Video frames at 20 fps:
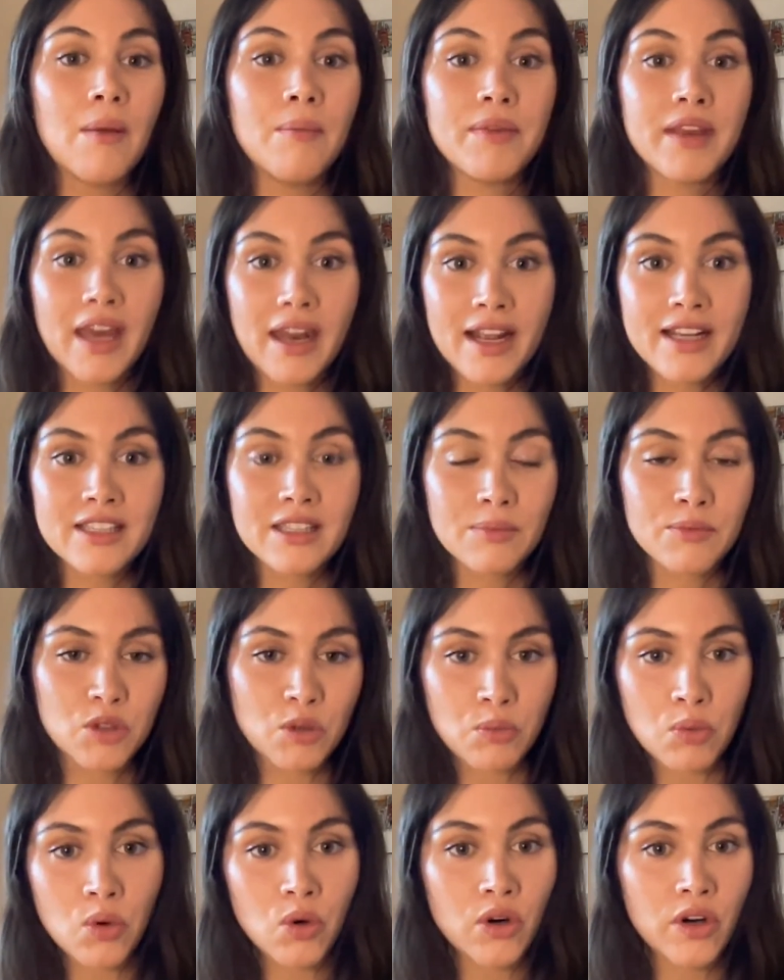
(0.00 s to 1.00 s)
getting some
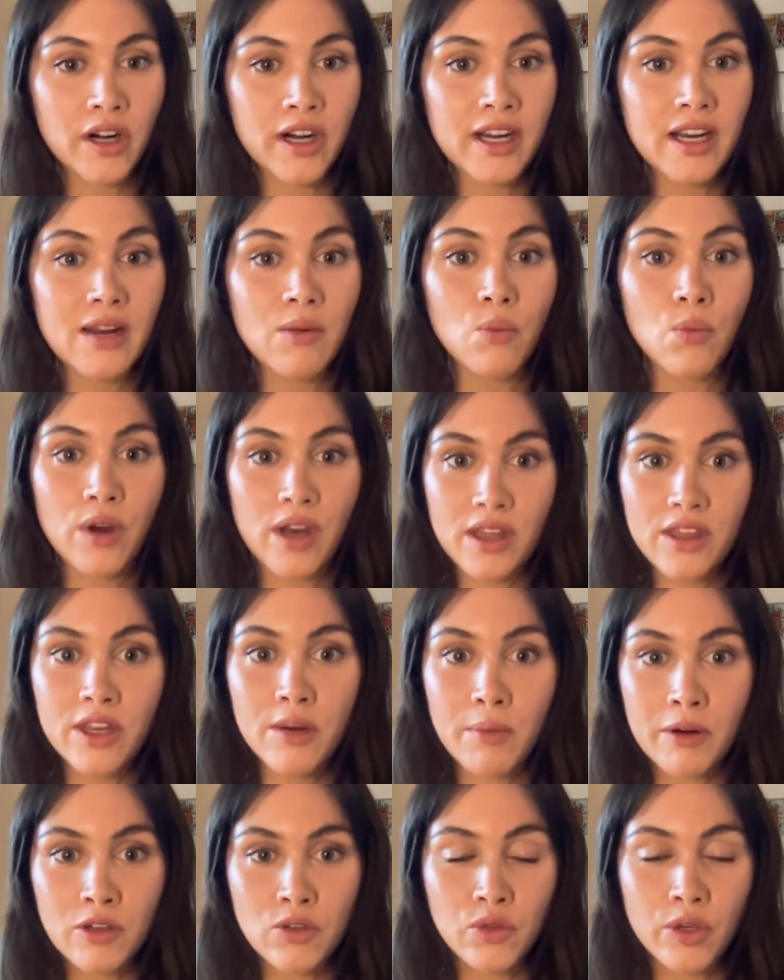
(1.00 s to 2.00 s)
support with your
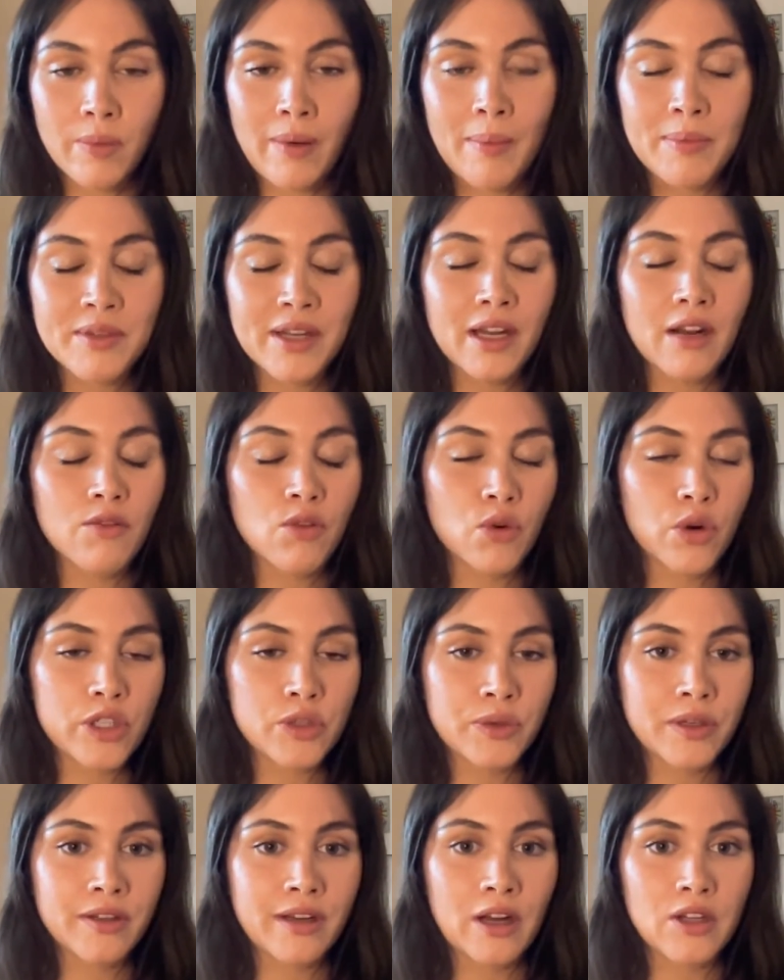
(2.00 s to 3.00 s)
Montessori website, of course,
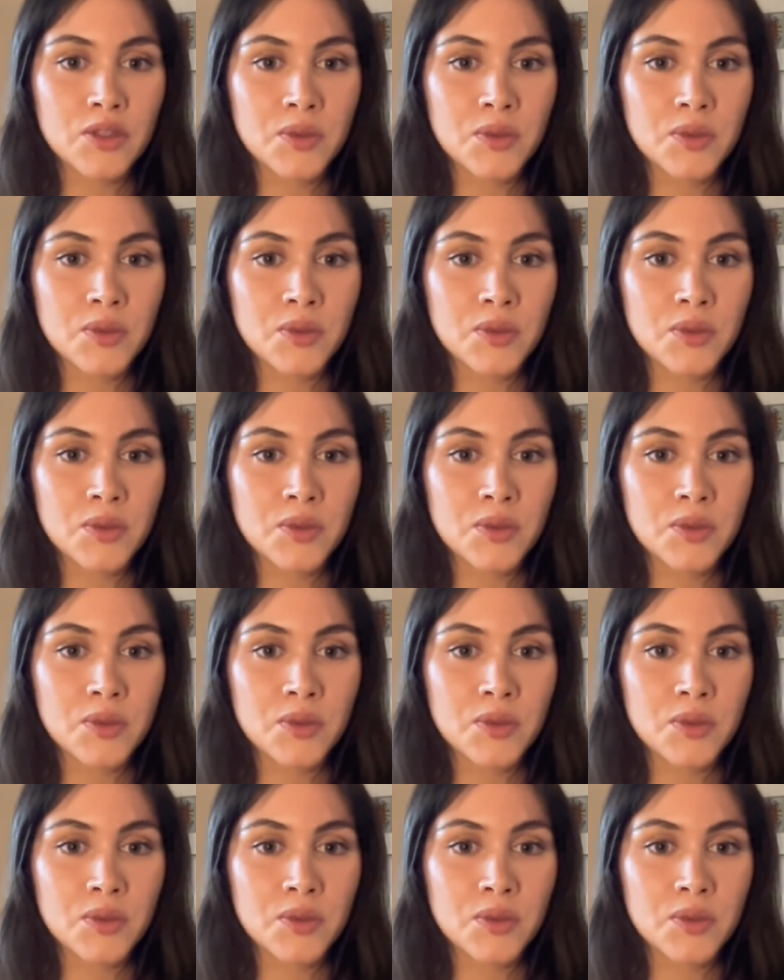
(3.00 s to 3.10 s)
reach out